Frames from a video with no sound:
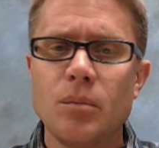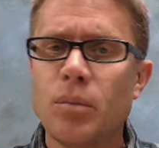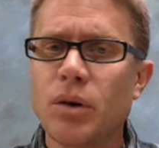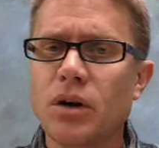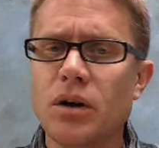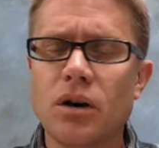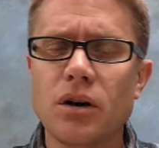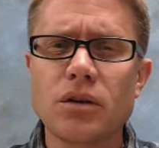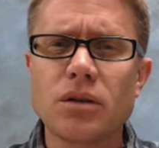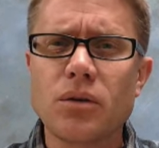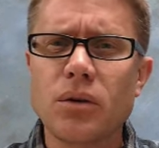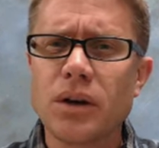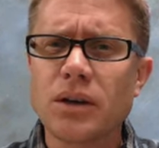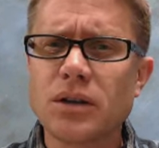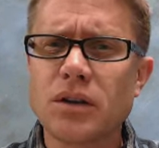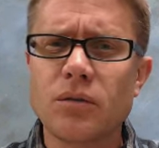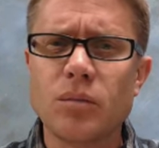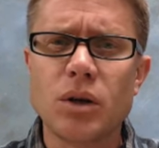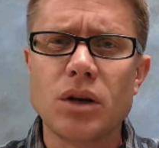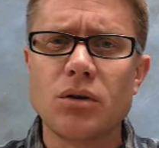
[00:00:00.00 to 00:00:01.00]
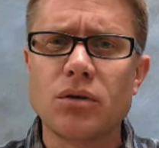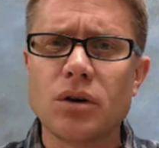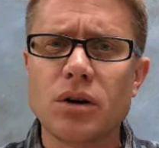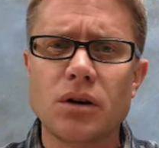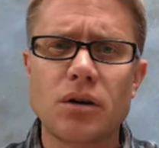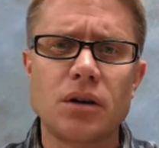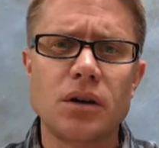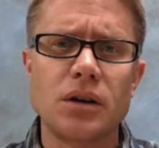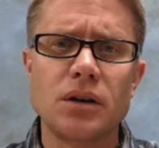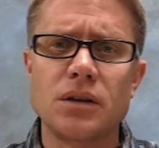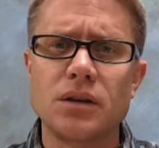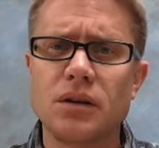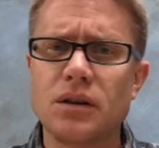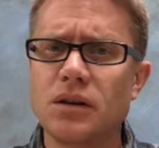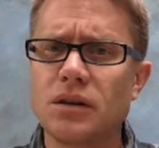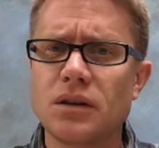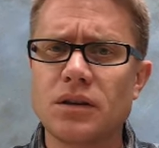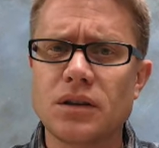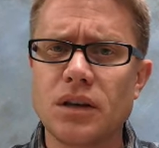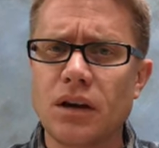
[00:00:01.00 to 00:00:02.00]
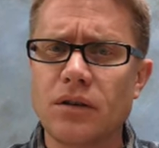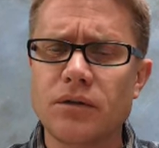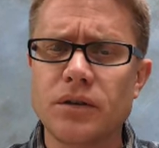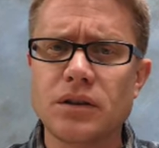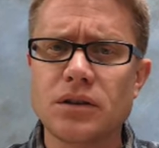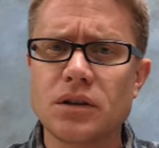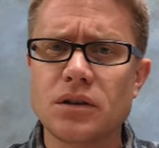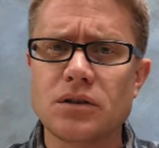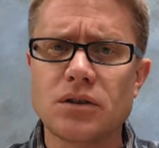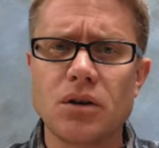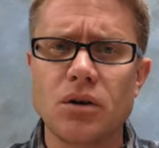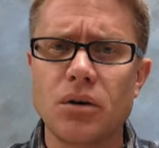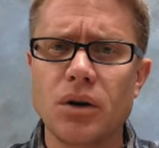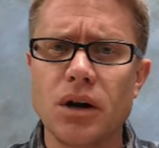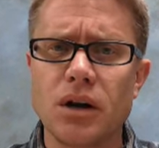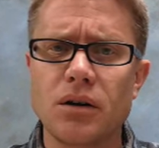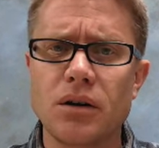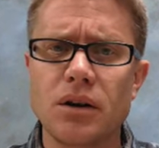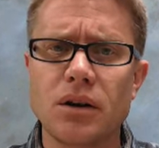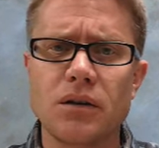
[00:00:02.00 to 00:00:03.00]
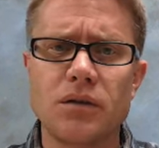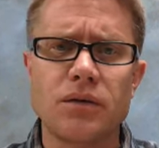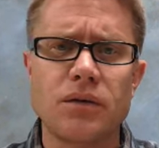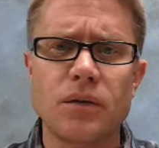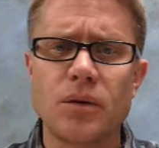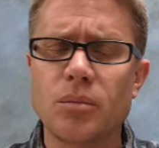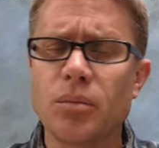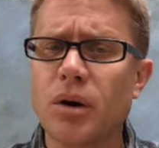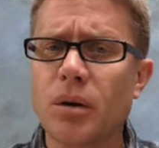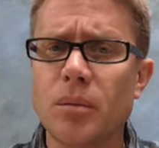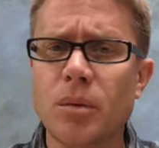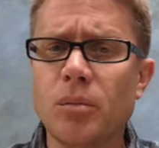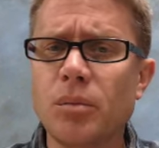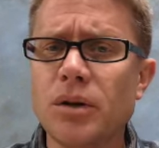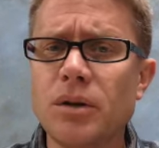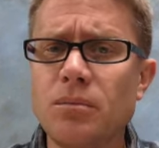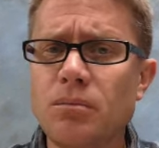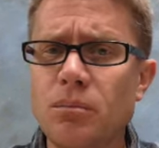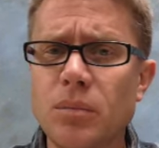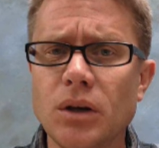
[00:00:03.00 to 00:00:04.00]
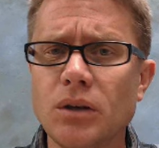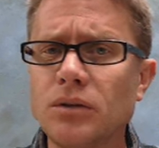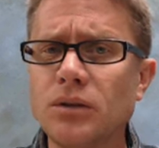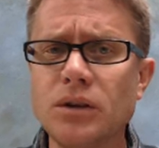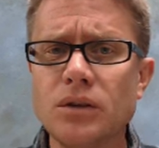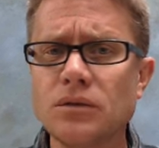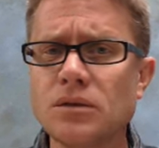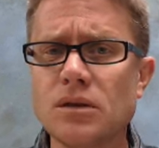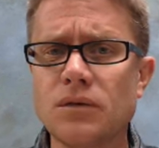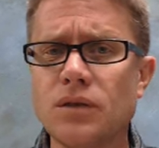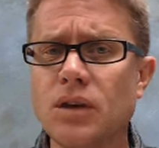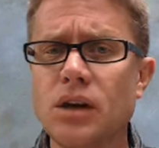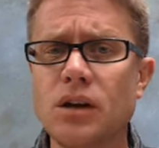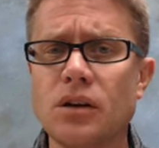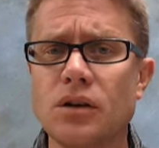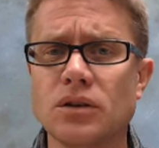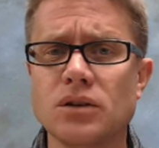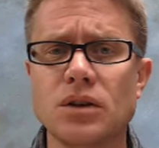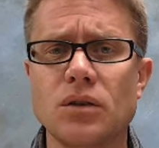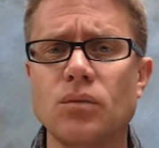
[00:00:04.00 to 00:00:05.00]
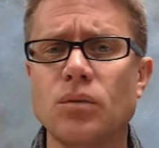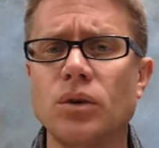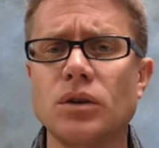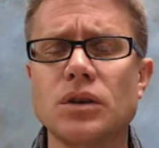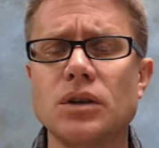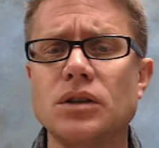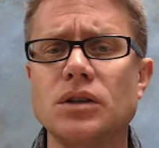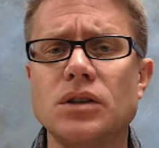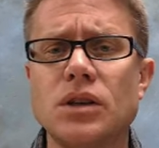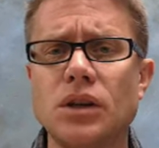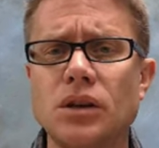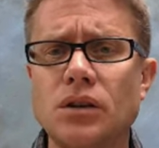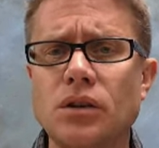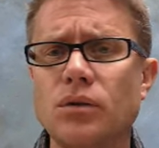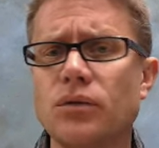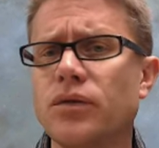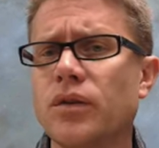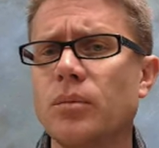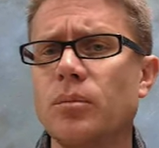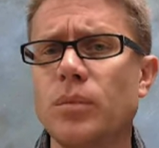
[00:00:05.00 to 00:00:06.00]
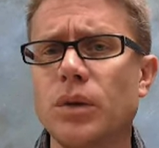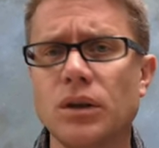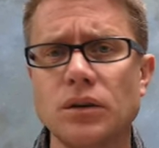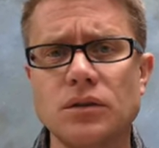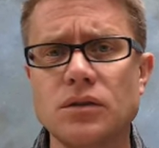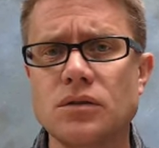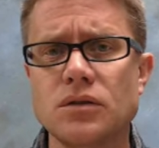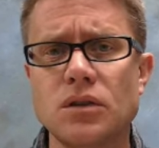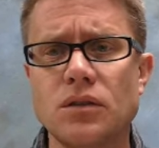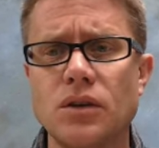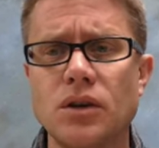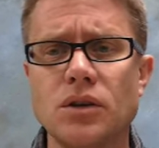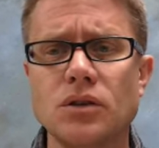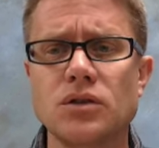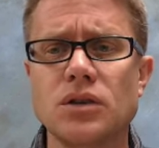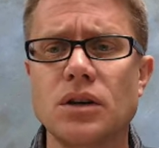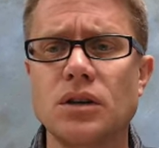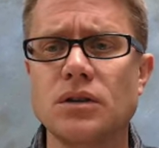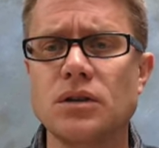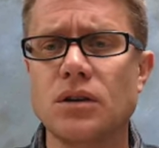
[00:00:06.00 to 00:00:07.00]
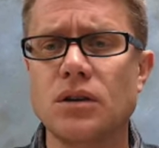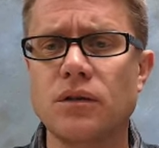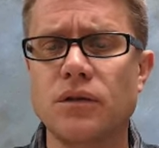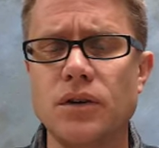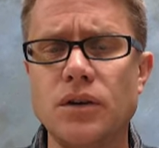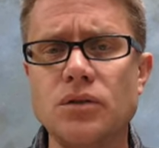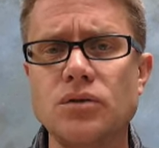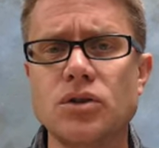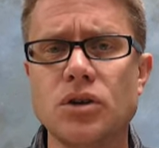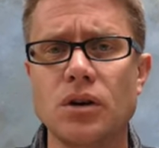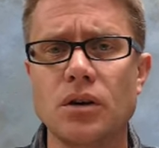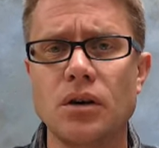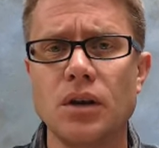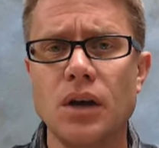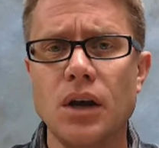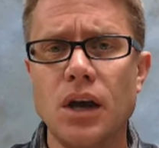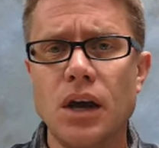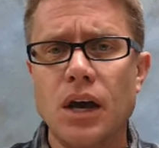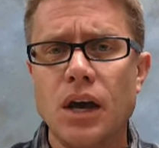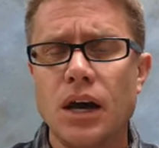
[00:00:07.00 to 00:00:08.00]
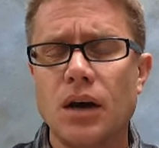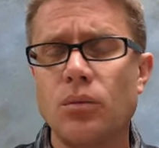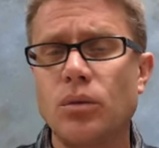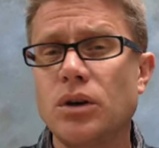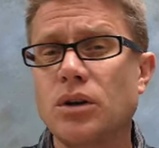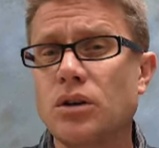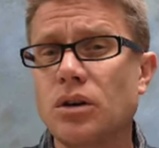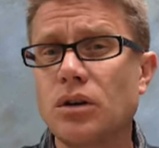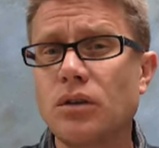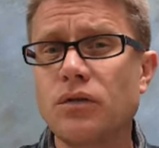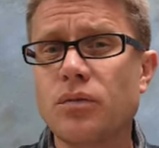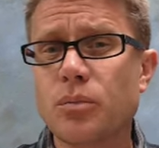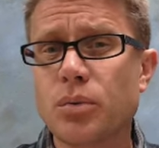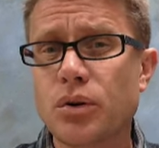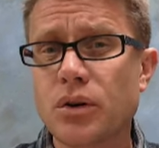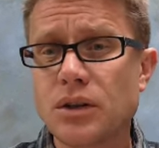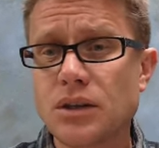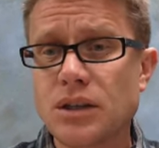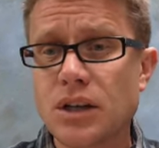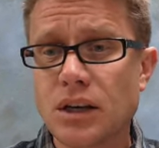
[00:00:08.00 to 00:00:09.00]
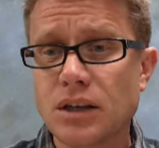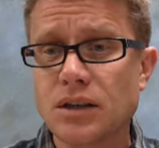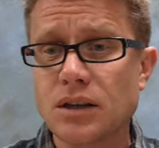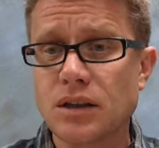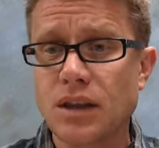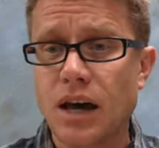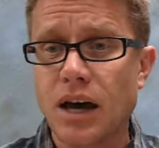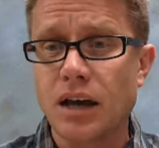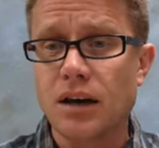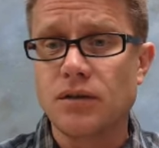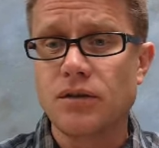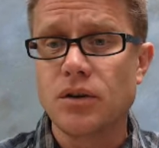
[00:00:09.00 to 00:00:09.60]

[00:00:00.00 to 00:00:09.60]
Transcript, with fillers: But earthquakes have been occurring in the San Francisco area for probably millions of years and will continue for millions of years into the future. And we could have predicted that.